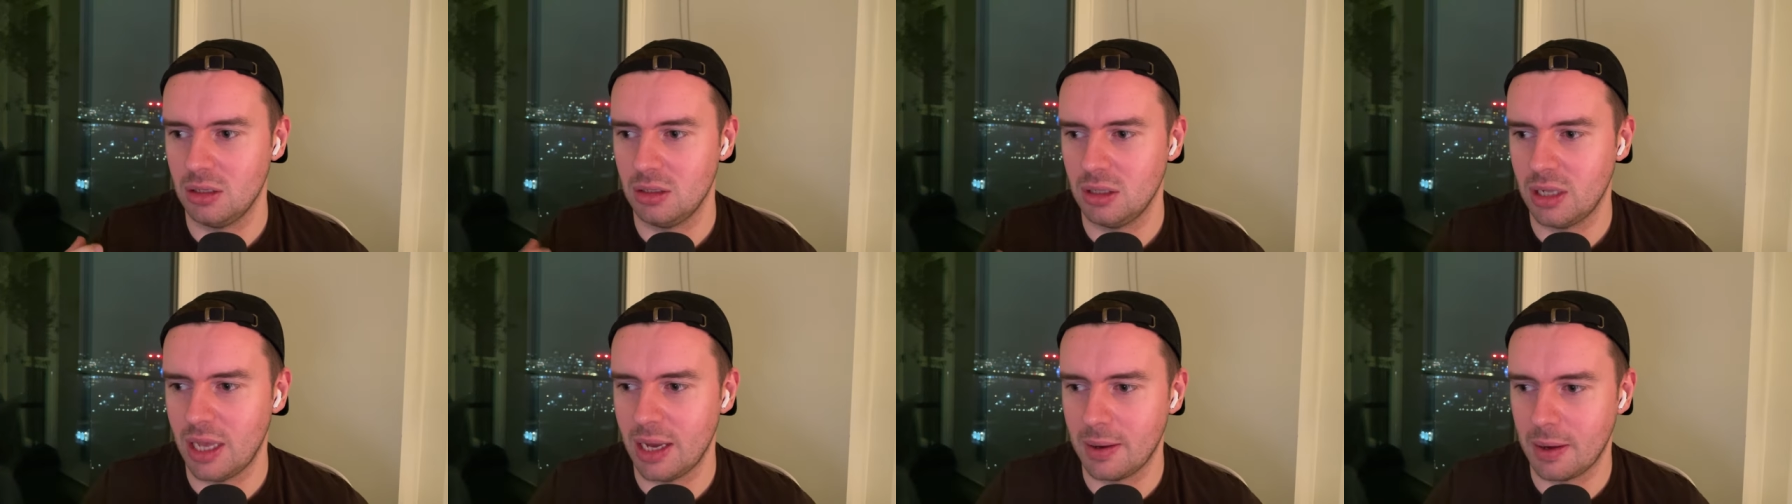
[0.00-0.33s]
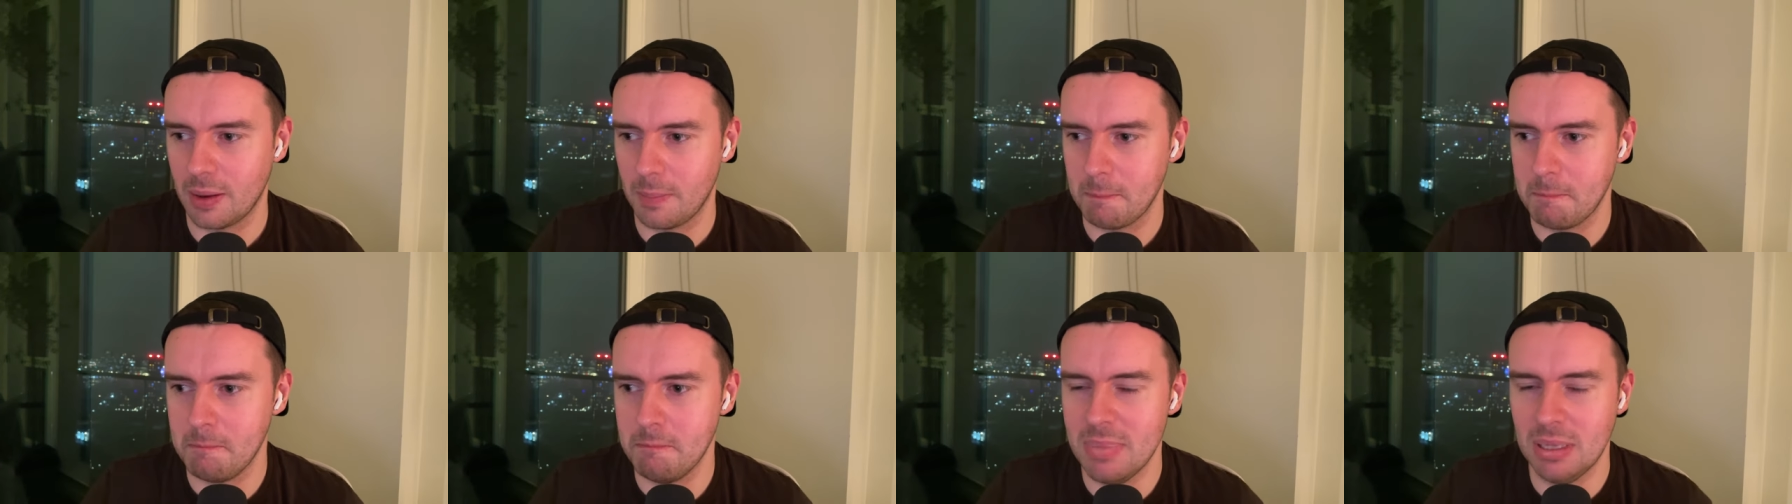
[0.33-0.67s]

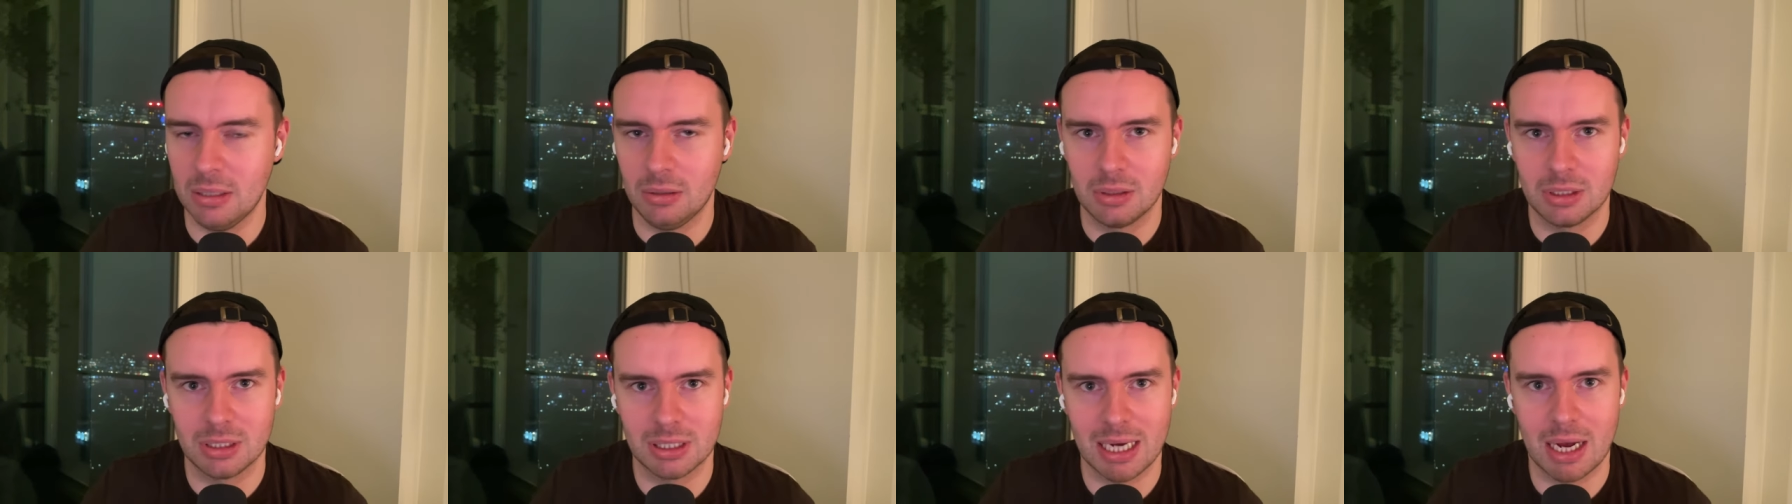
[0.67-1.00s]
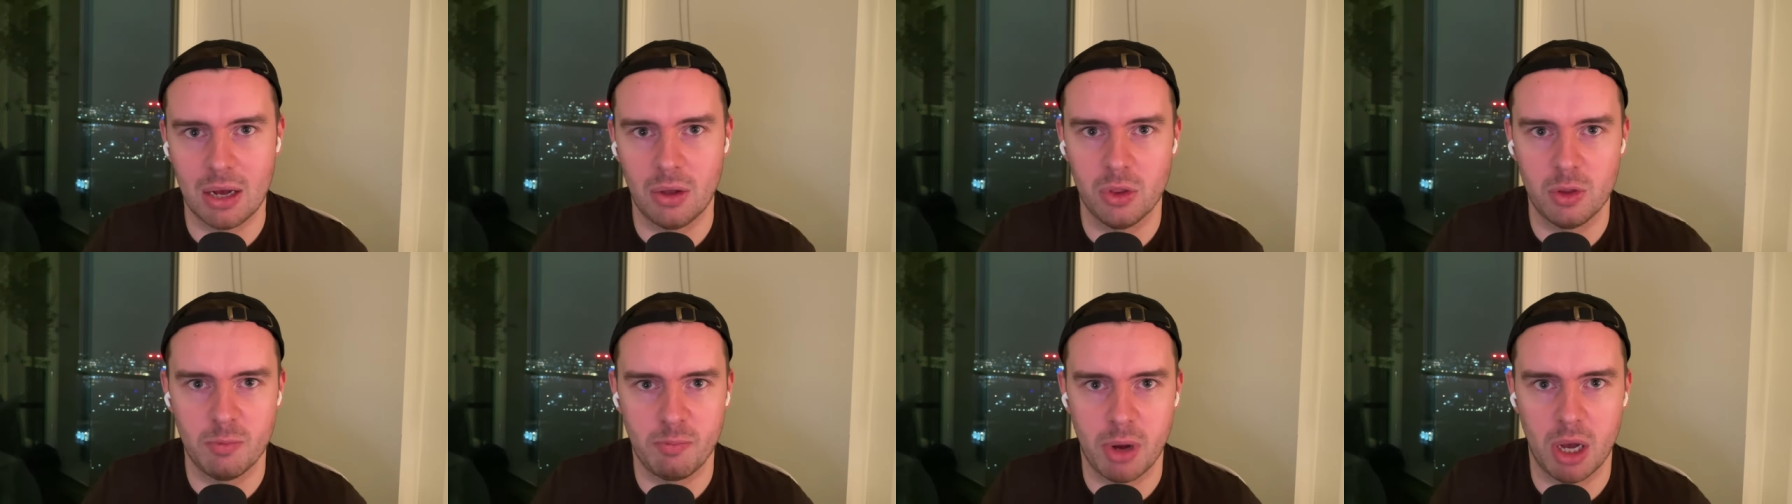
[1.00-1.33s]
like milks
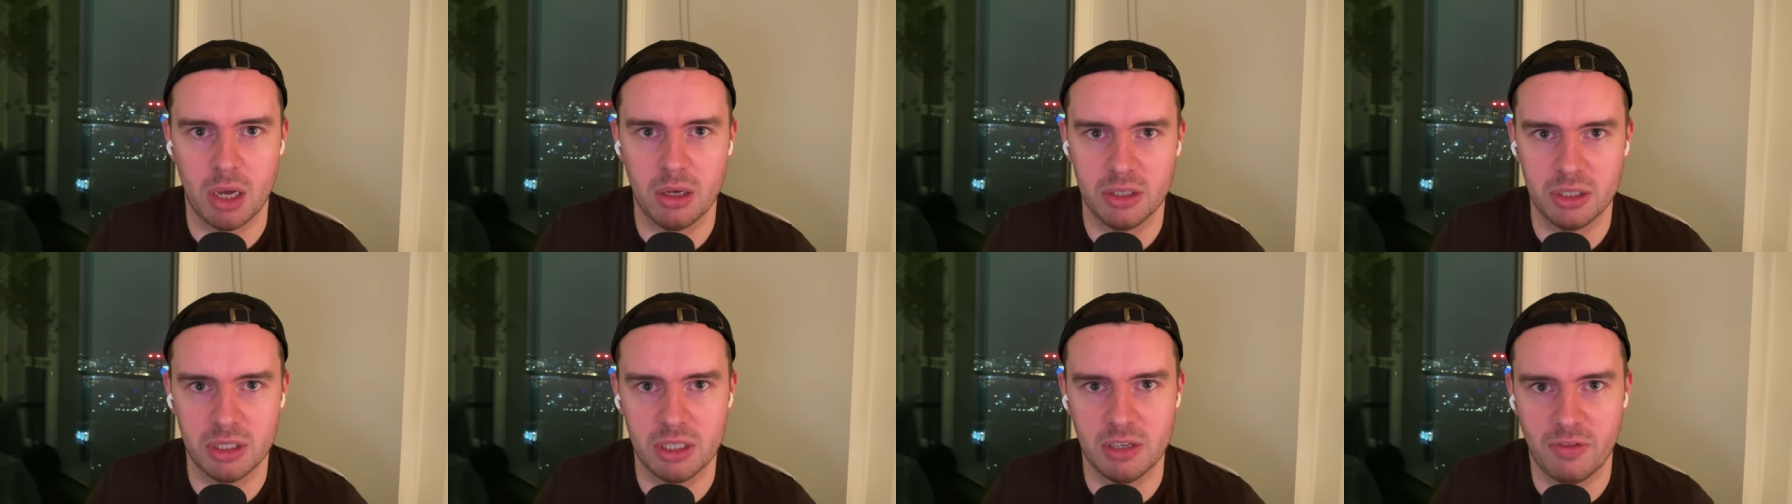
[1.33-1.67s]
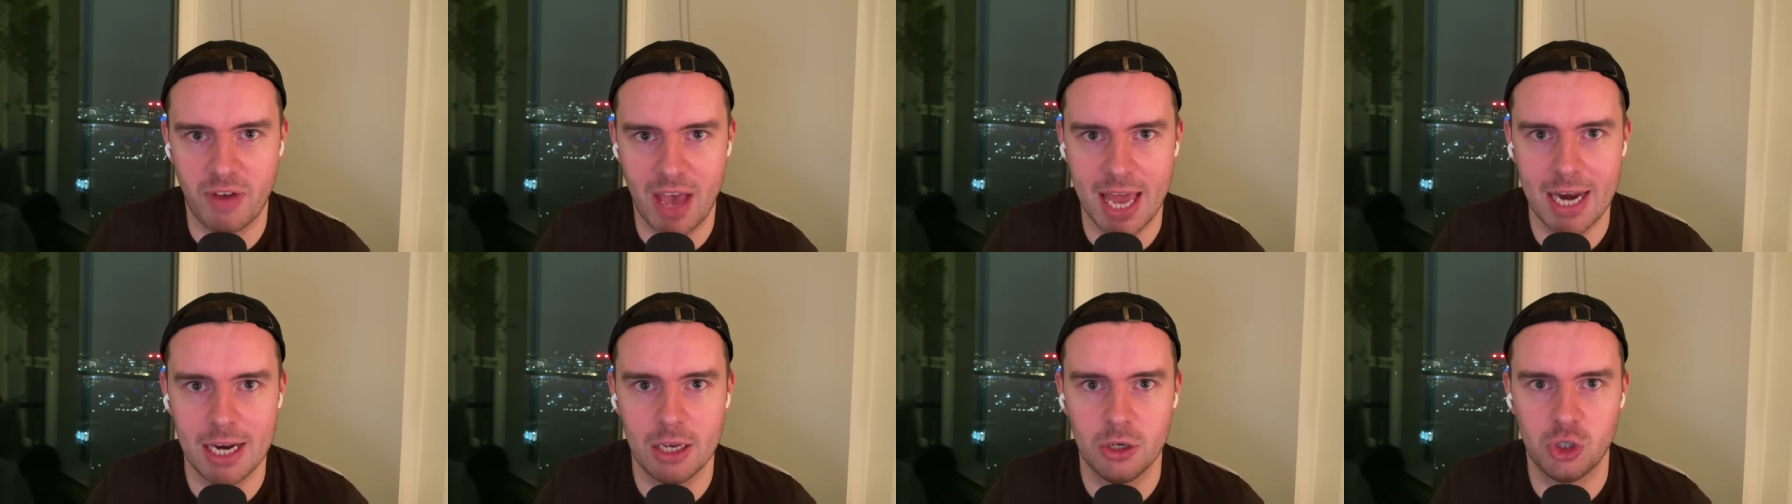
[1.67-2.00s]
out the positive
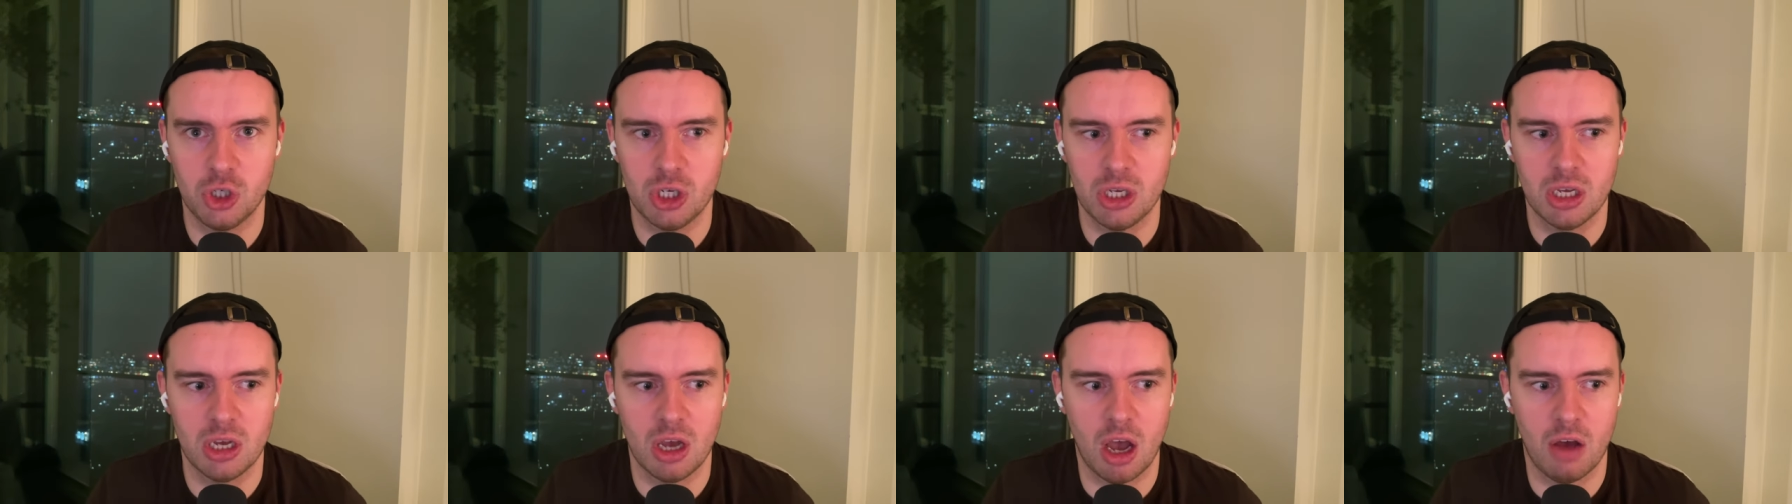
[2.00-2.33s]
energy